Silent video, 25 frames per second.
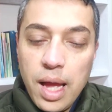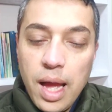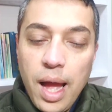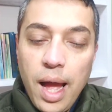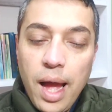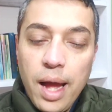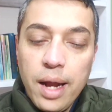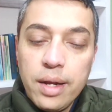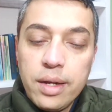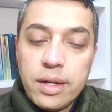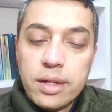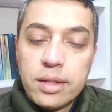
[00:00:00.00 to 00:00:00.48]

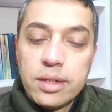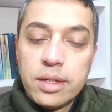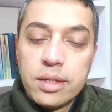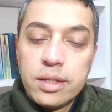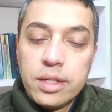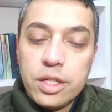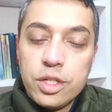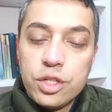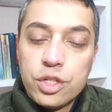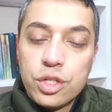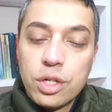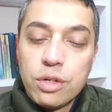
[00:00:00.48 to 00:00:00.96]
and the
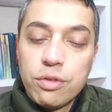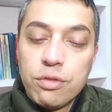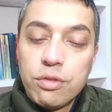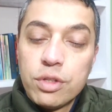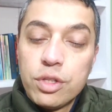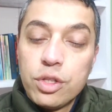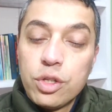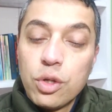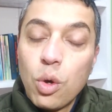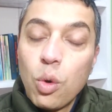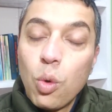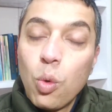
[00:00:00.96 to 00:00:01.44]
teacher
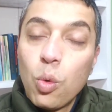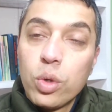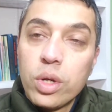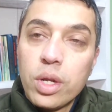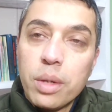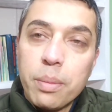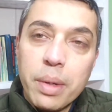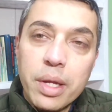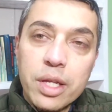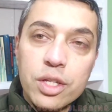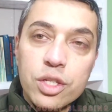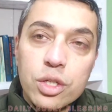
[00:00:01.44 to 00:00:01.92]
with your own
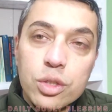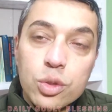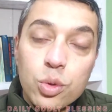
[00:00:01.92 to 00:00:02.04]
image.